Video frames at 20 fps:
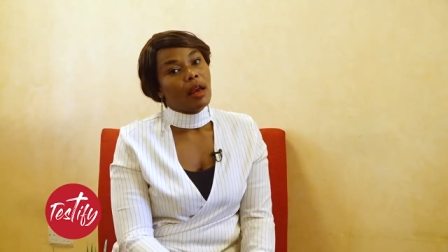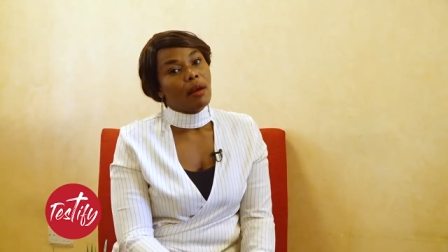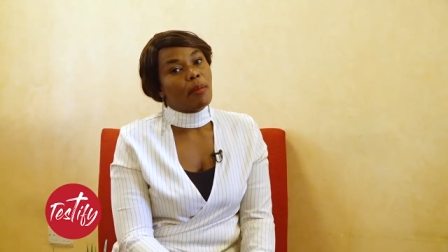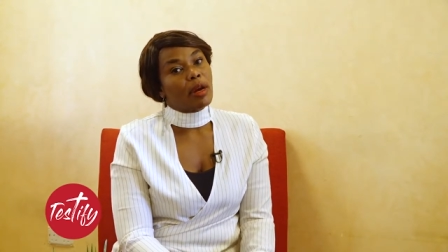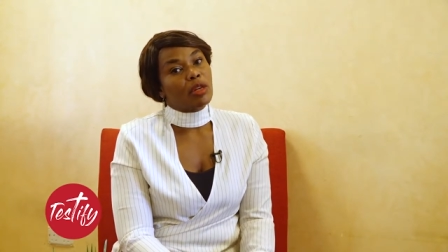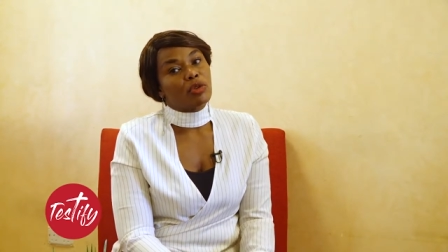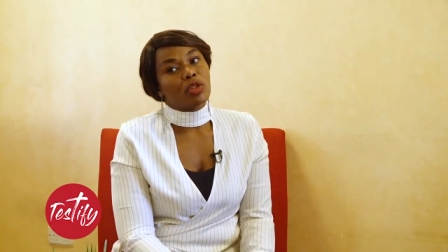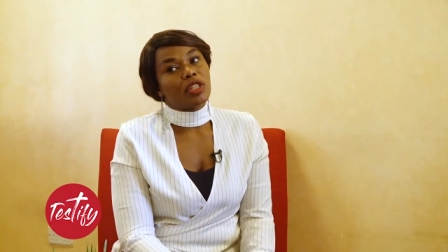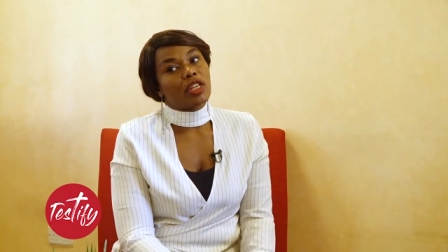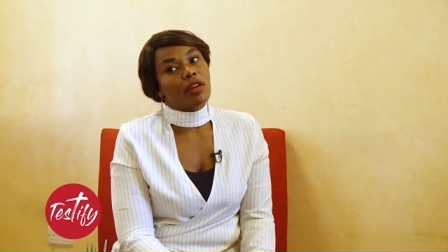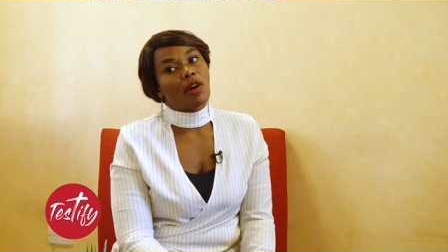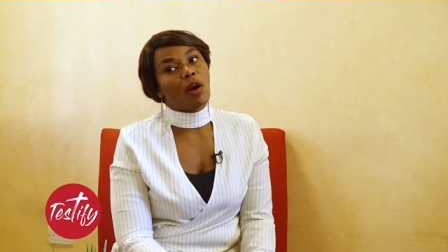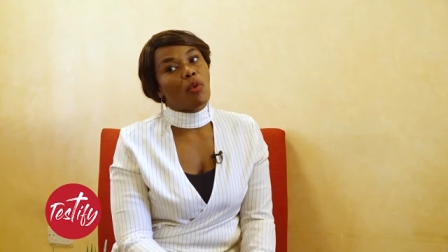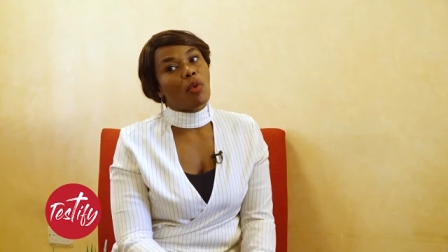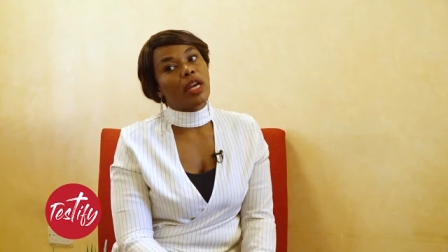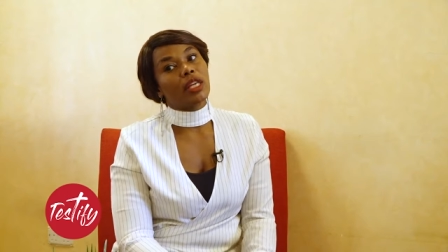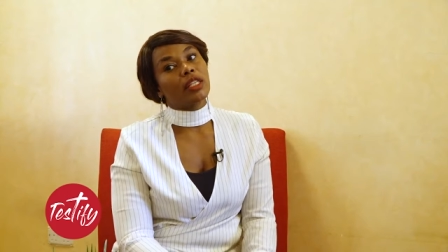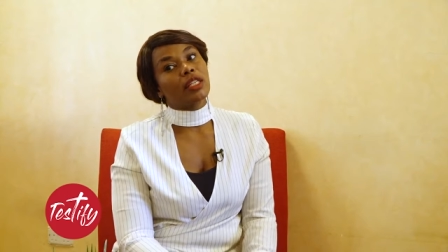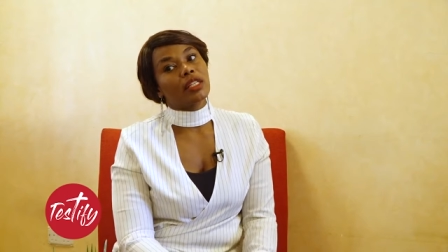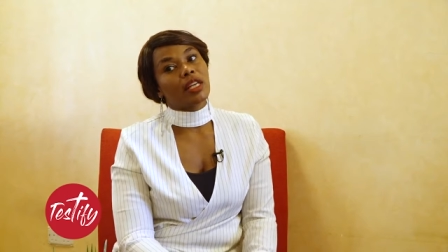but whichever
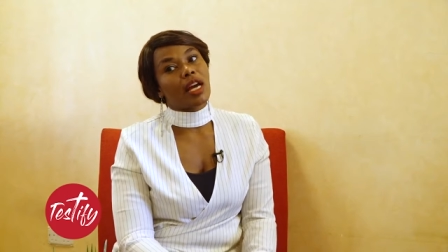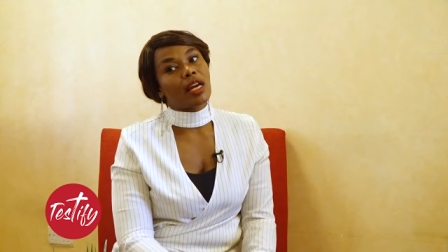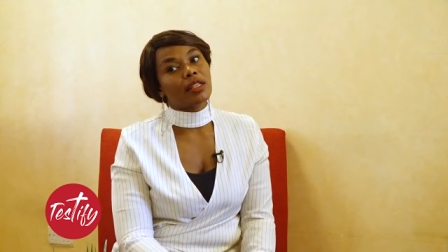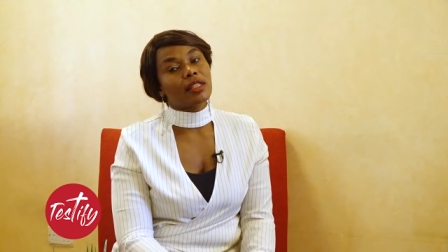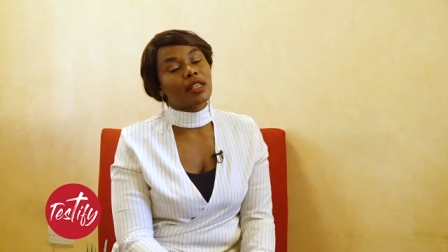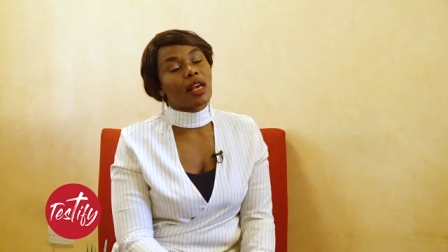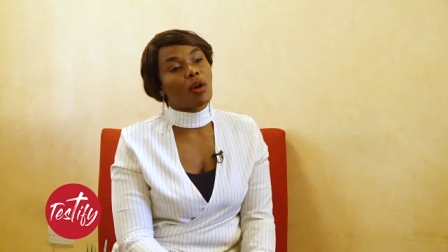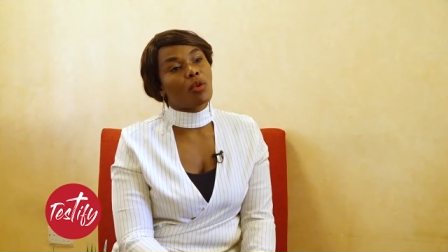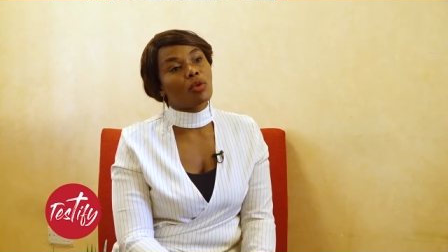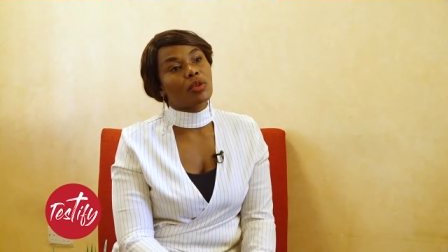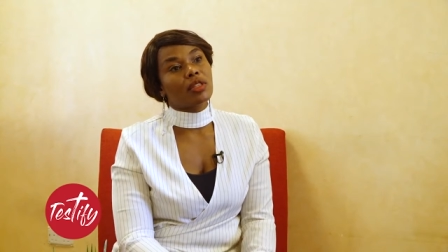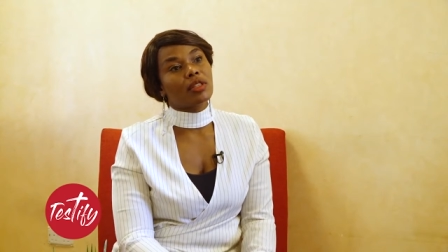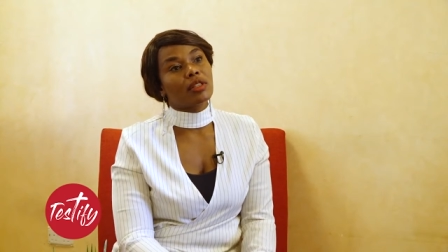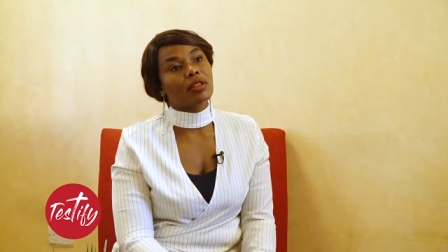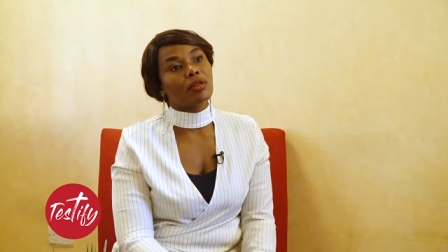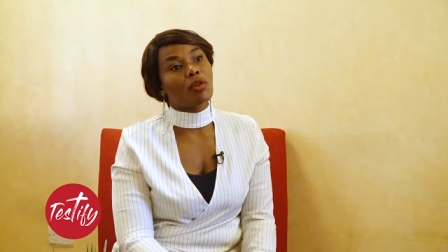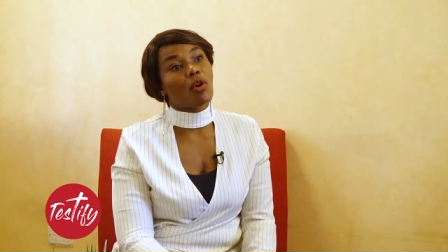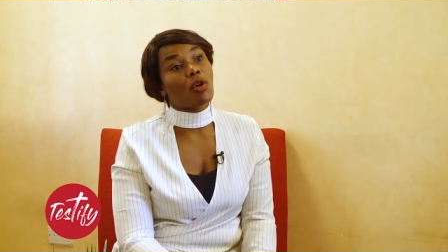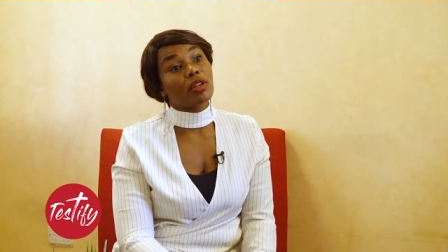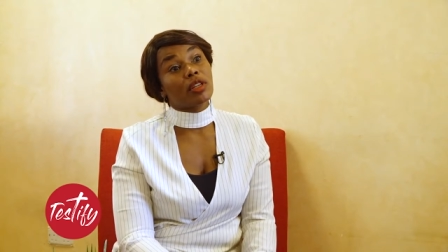way it turns out,
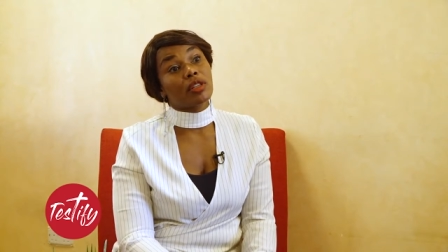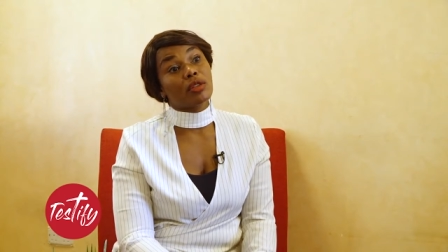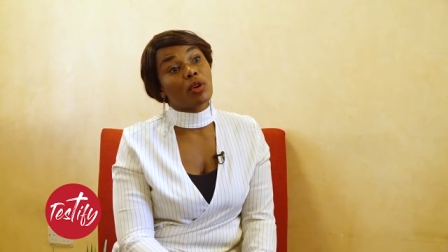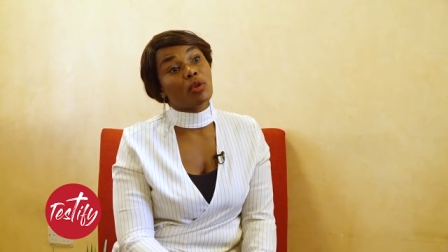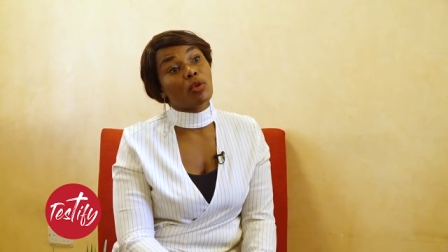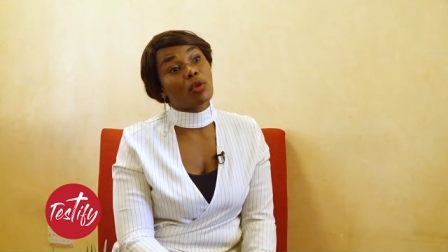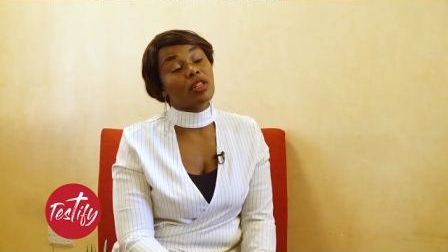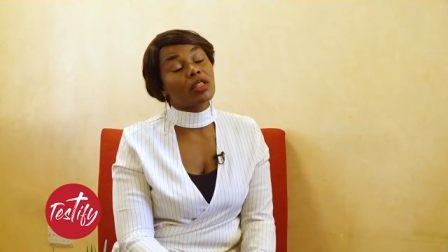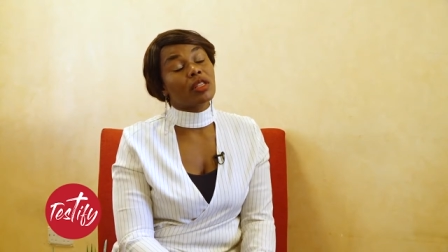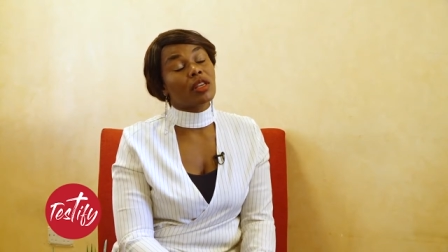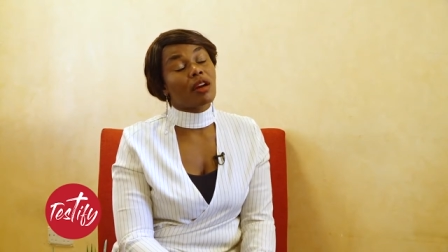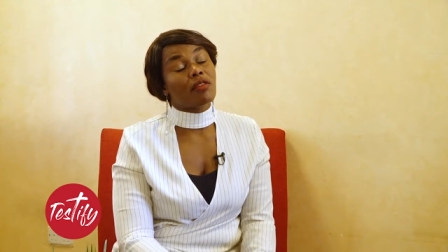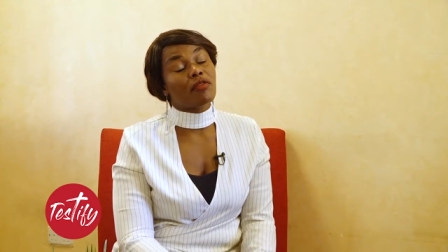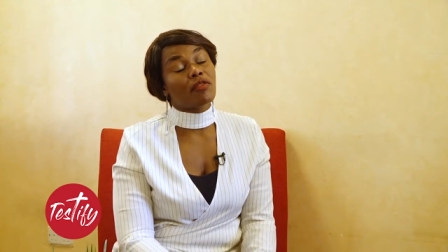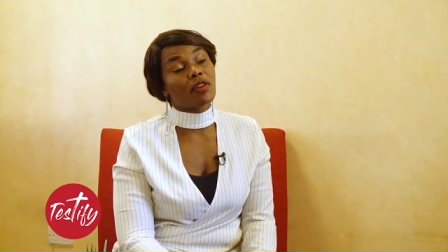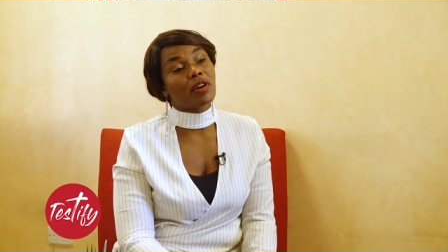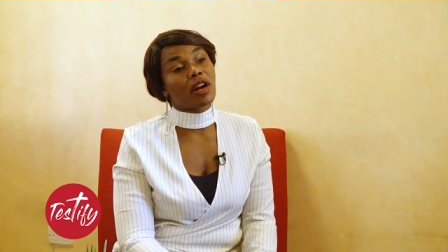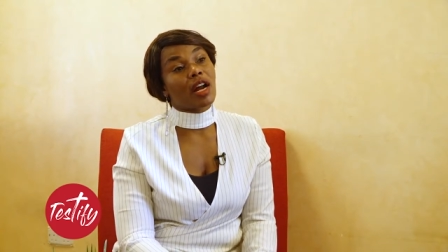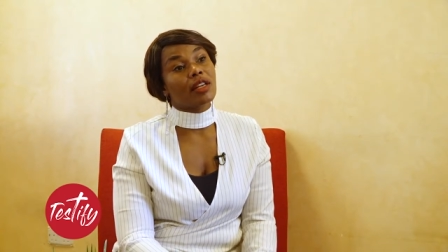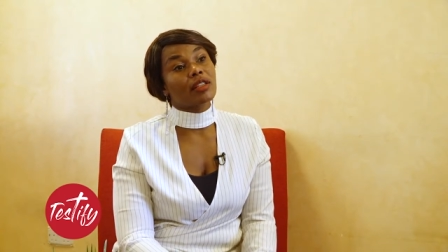God is always there
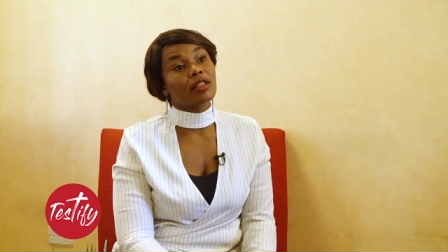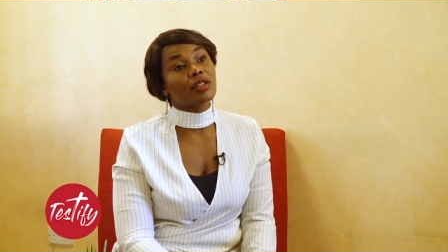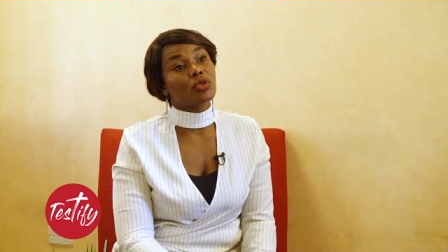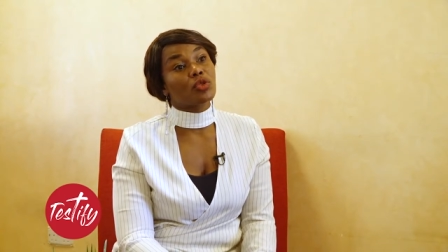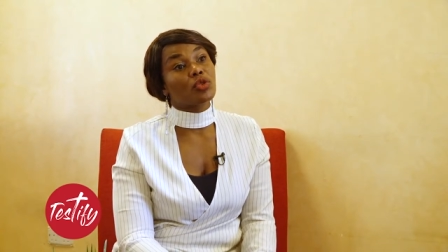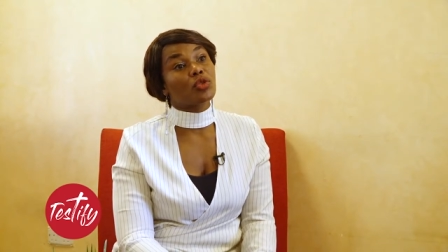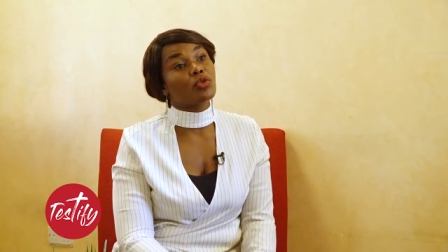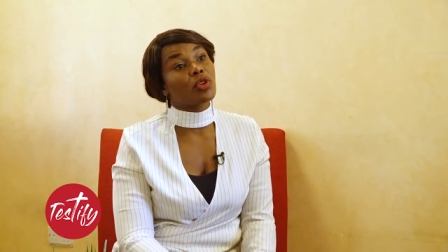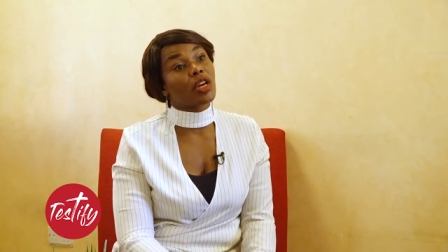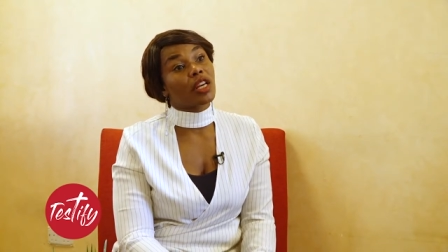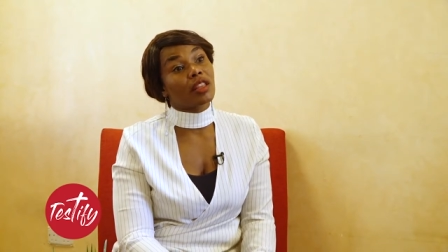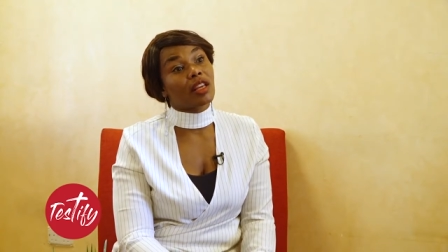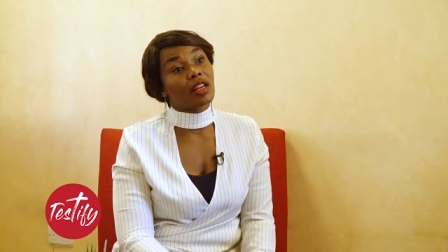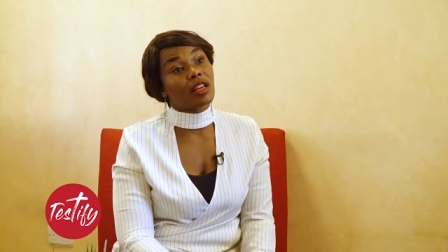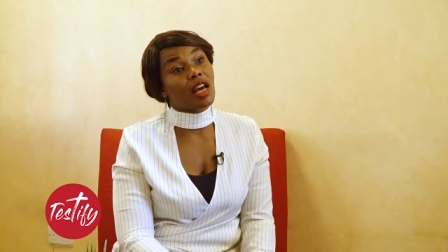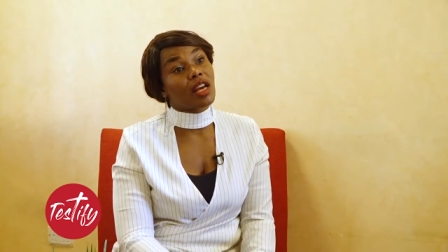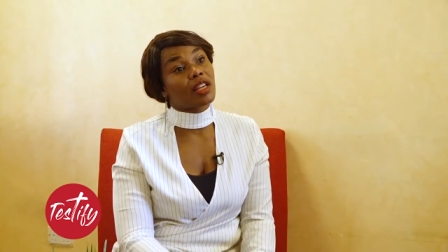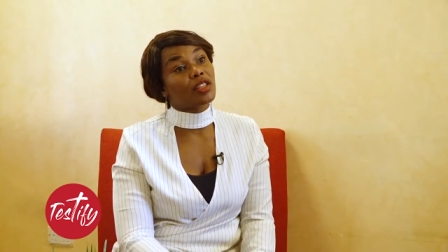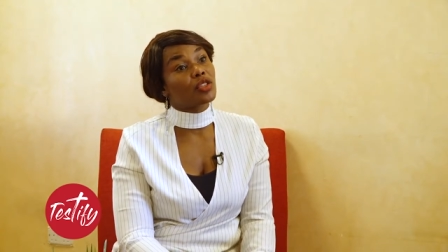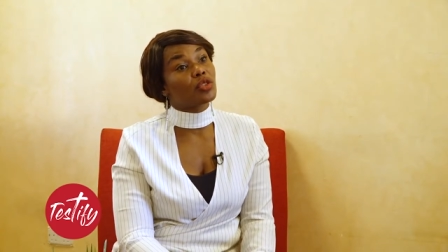for us, to
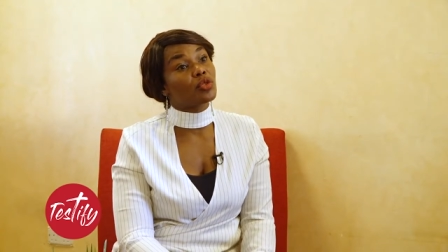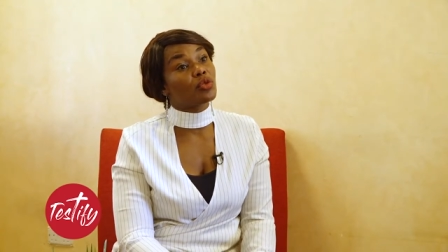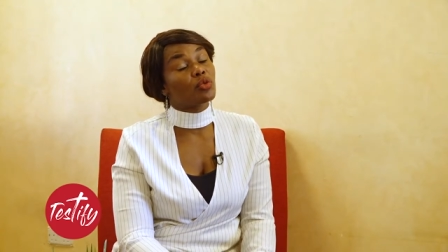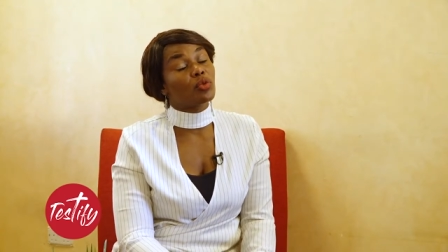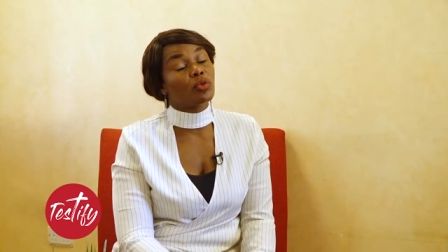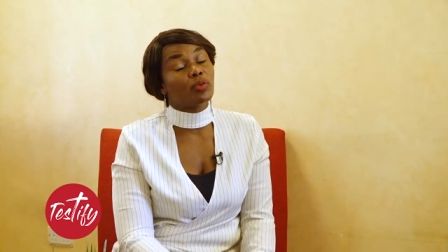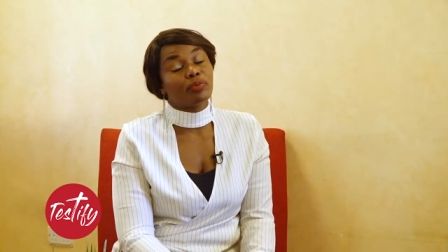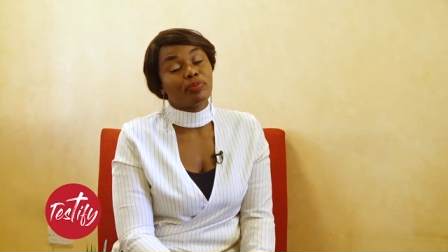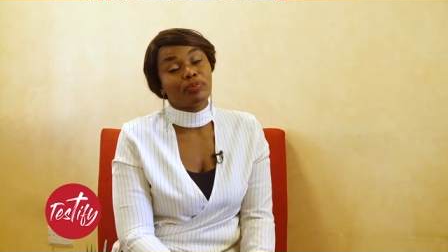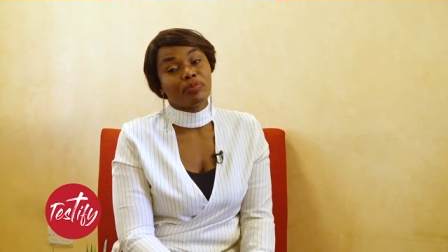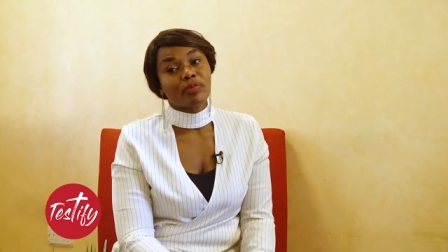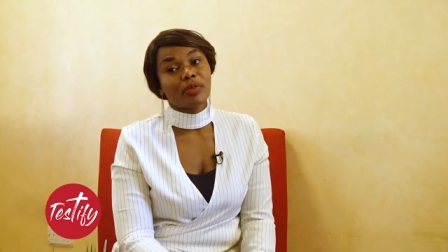strengthen us, to,